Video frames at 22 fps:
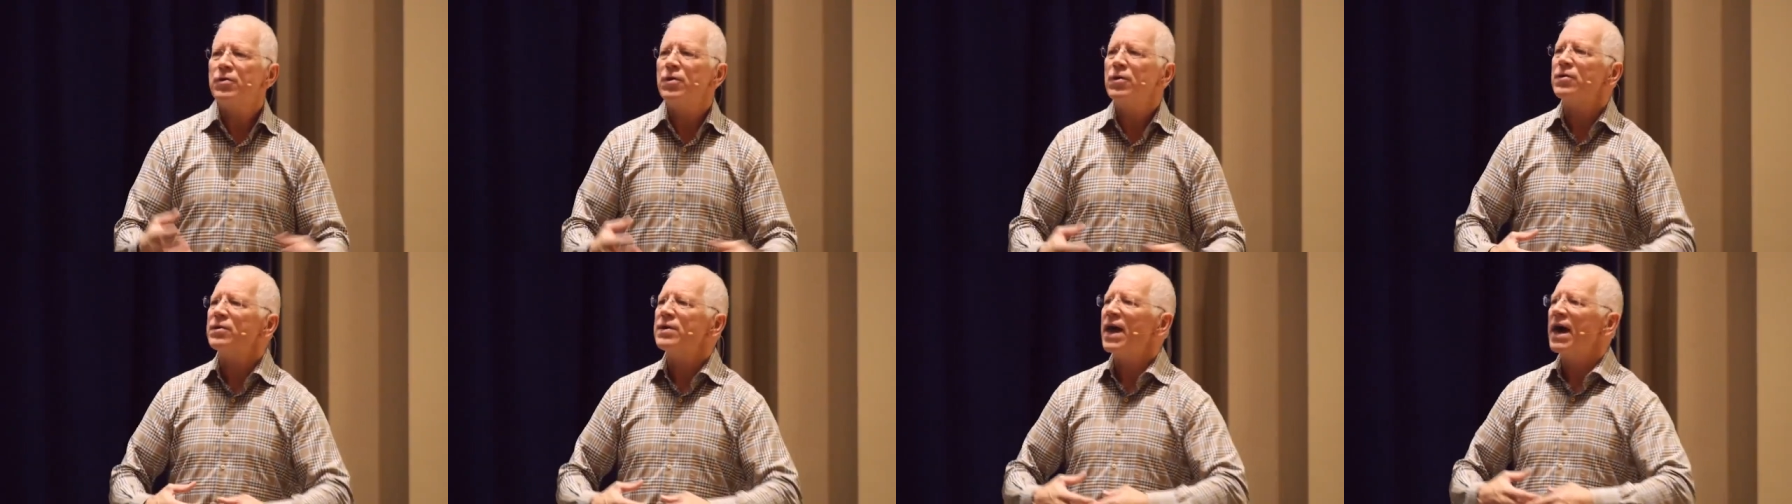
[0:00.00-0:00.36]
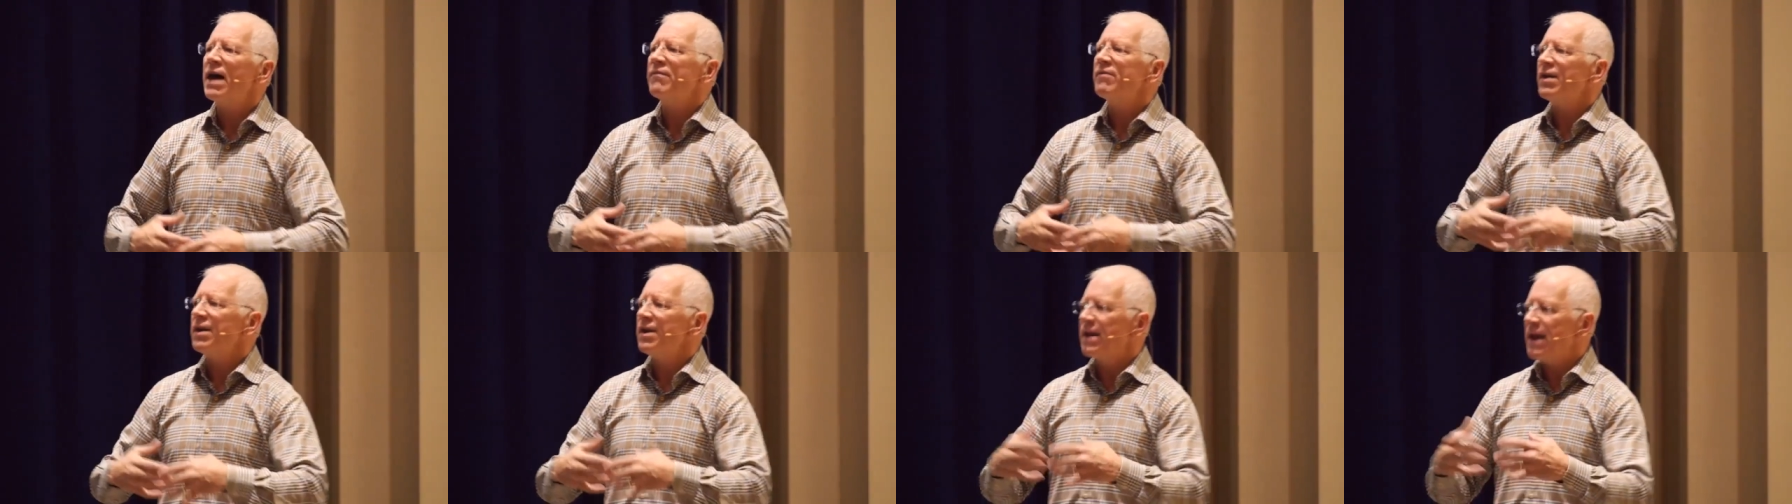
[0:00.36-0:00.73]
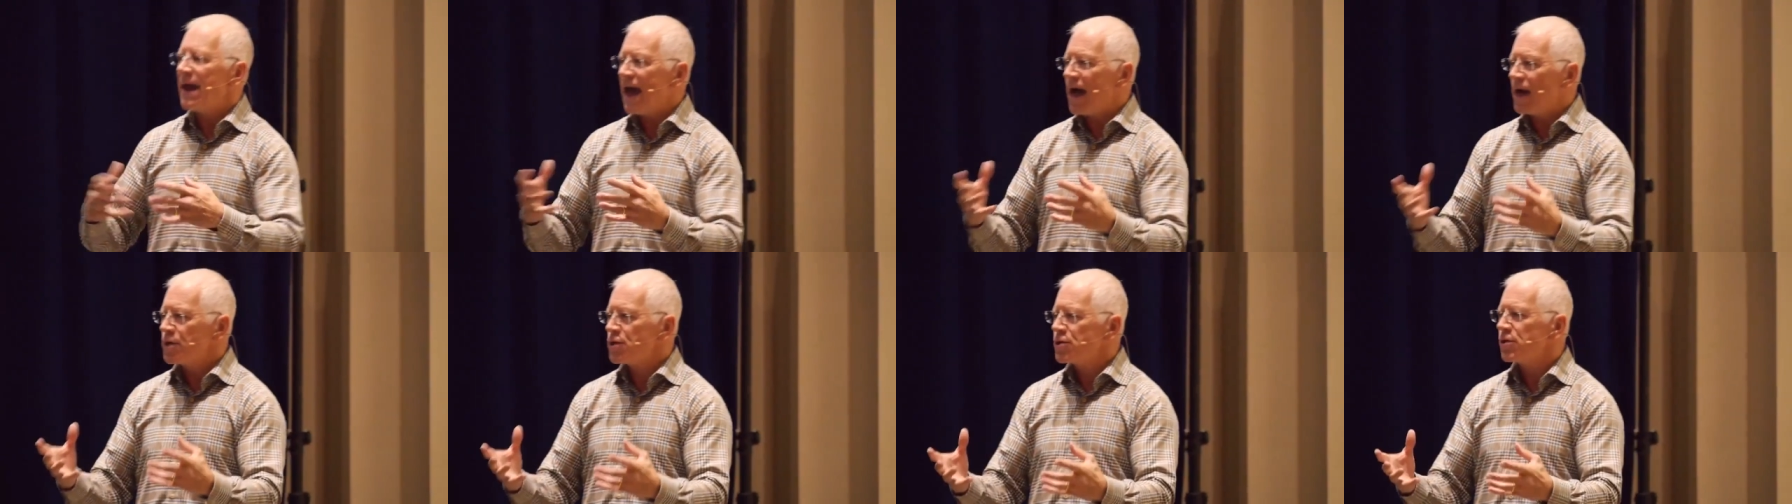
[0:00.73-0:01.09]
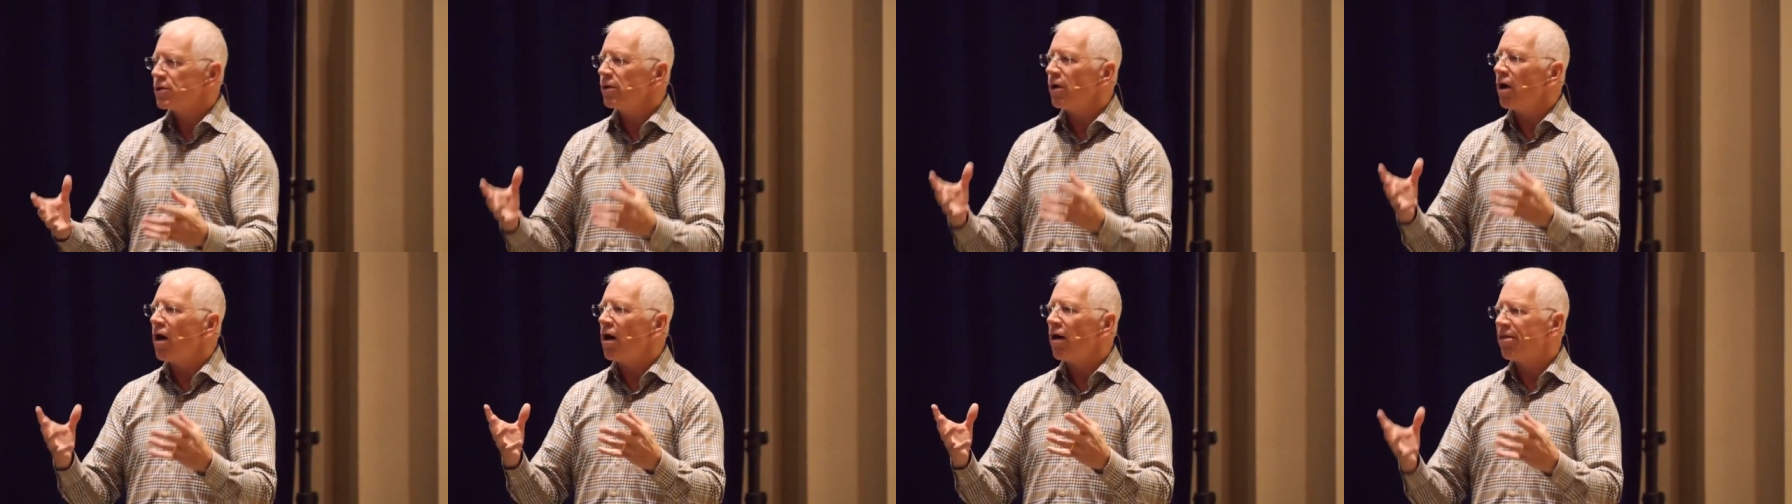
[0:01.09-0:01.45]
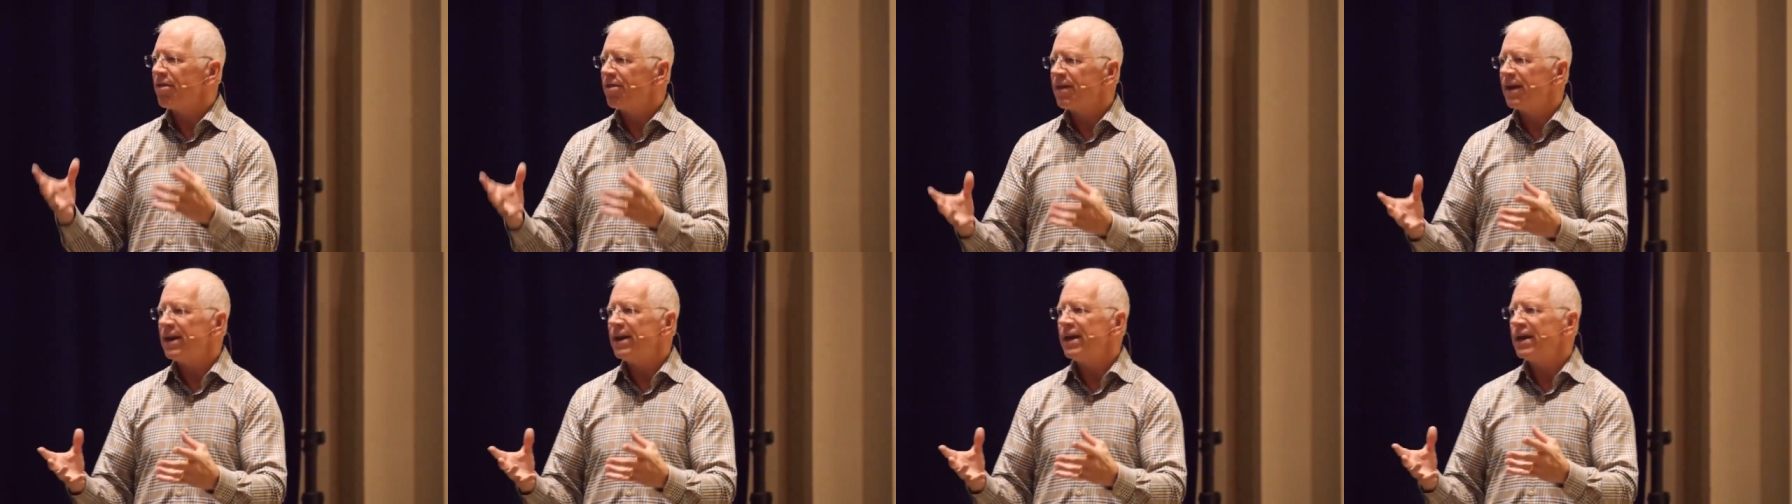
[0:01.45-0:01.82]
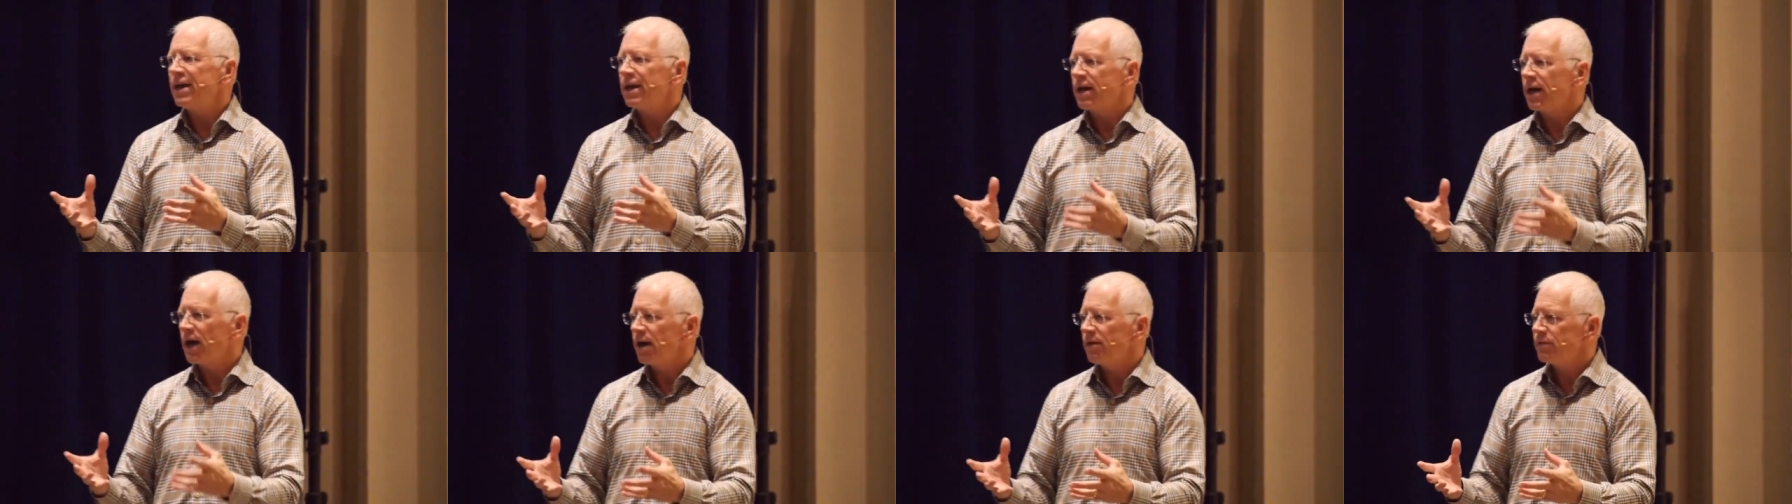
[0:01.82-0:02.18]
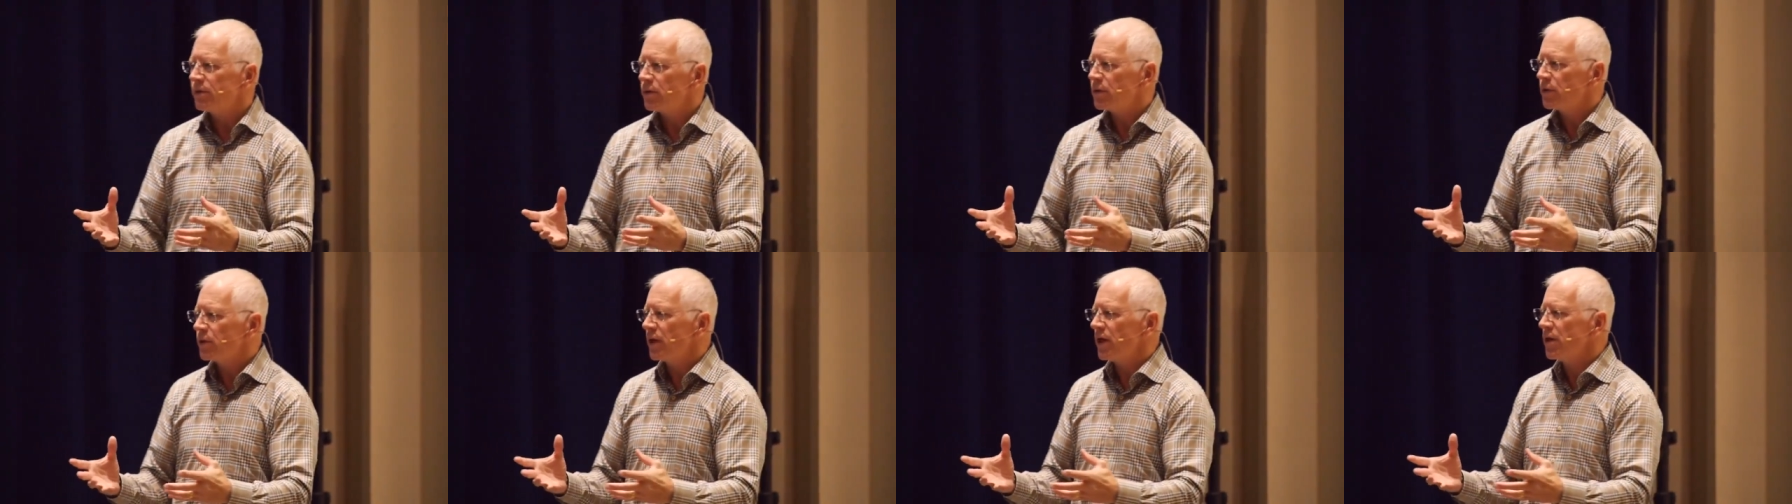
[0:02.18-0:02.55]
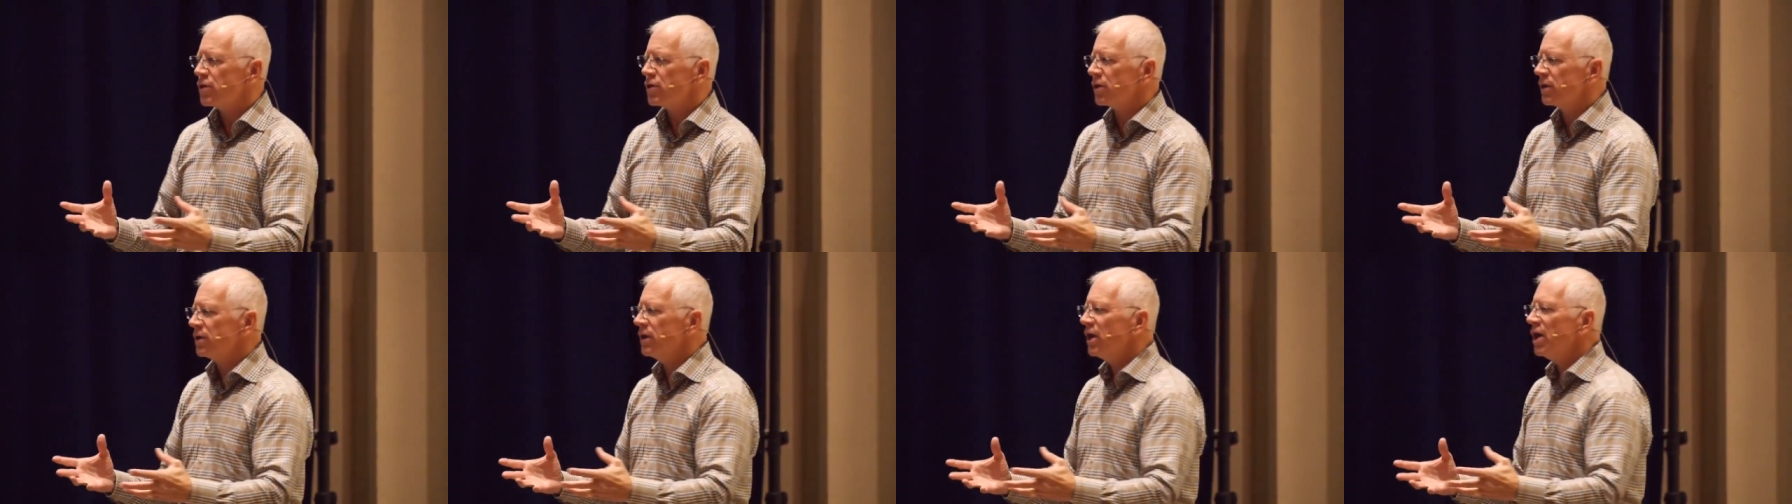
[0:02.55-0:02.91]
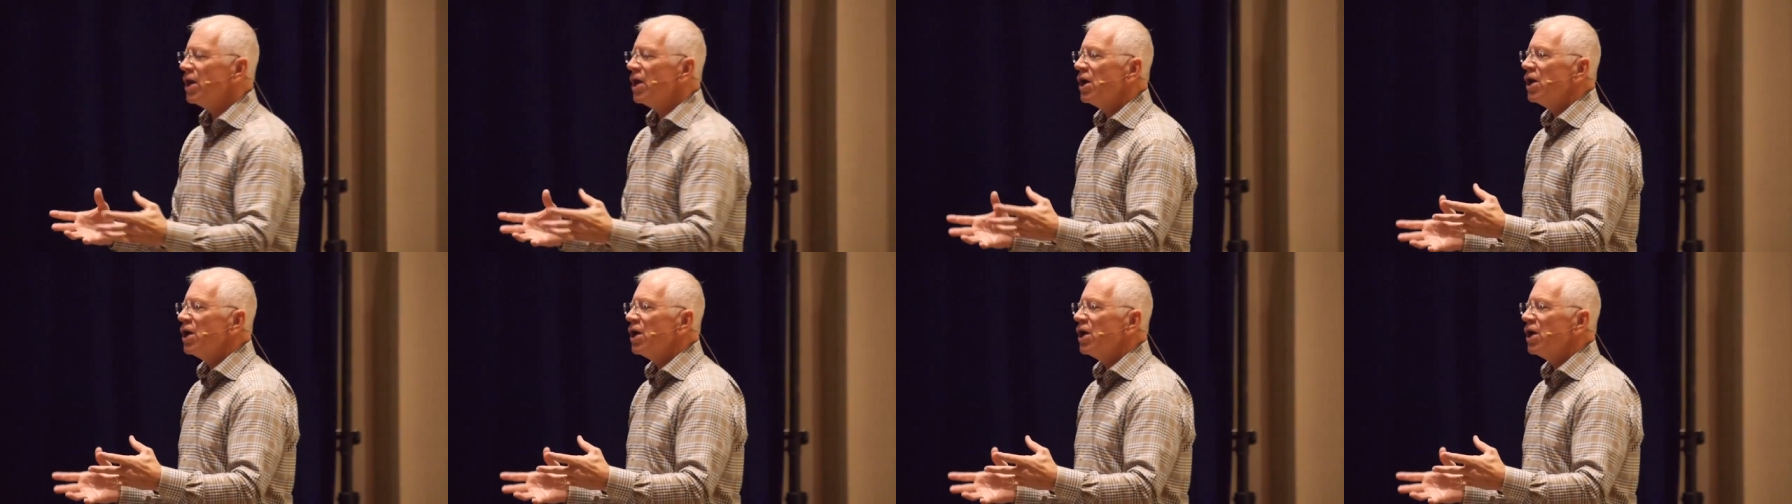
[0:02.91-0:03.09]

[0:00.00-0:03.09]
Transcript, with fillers: just have a natural, authentic conversation.